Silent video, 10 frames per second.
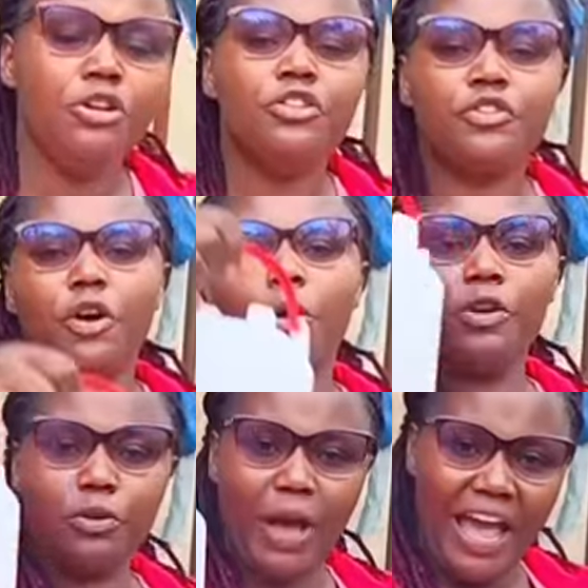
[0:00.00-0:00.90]
So
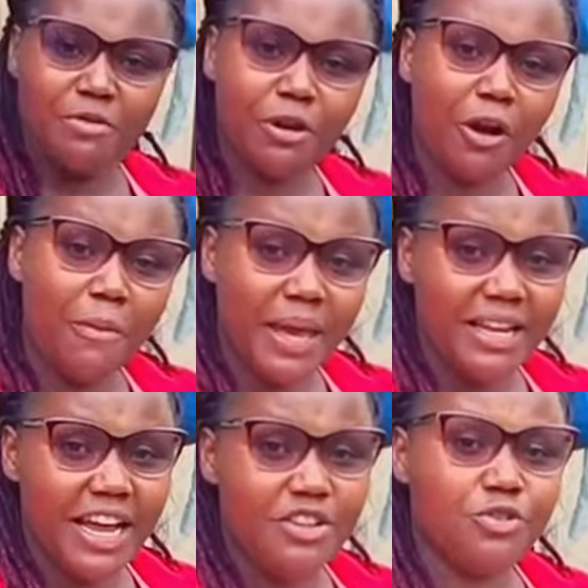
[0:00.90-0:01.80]
I recommend
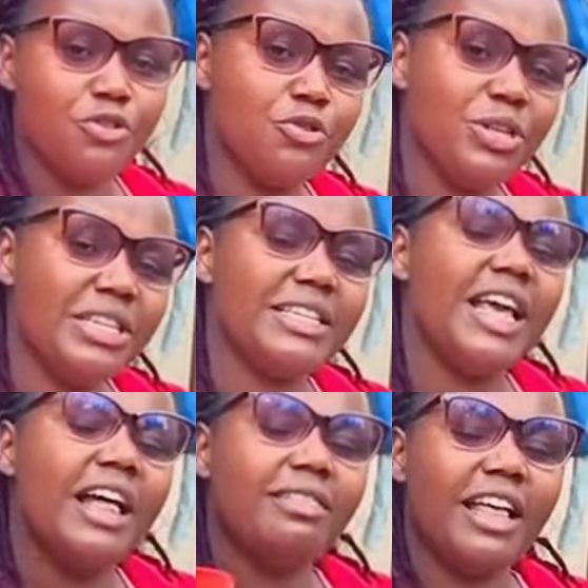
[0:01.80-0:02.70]
that you use
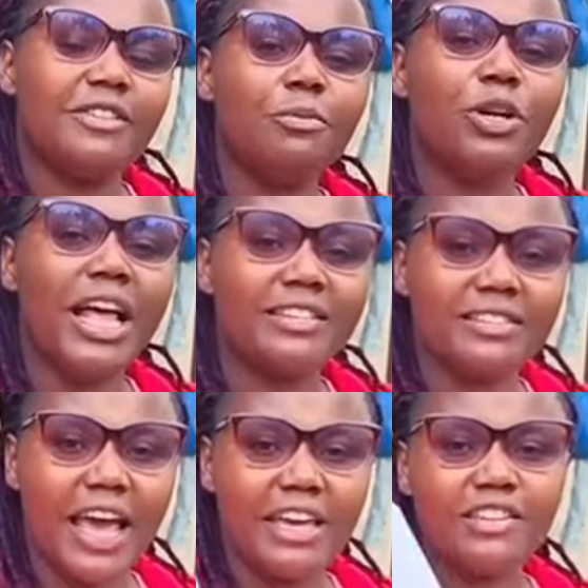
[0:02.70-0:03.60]
the smaller
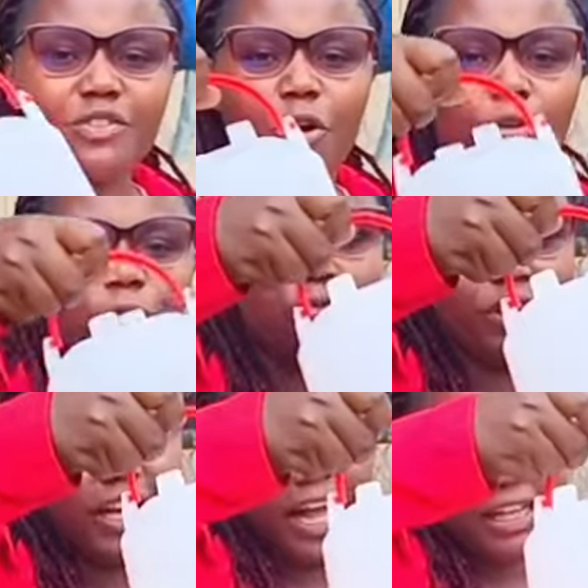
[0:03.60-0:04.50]
size of
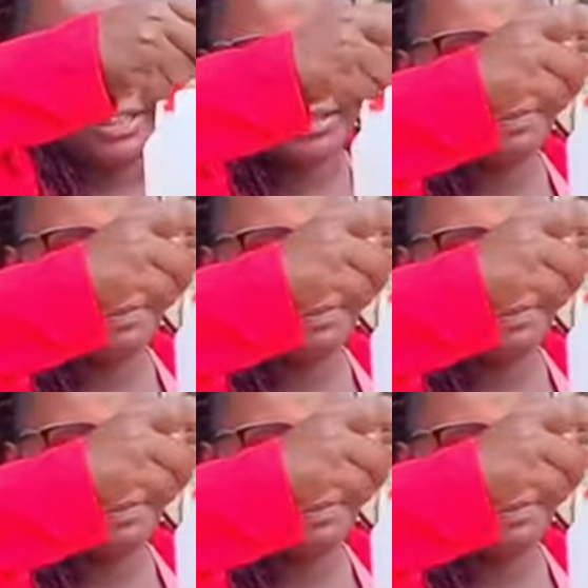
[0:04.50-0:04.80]
drinkers.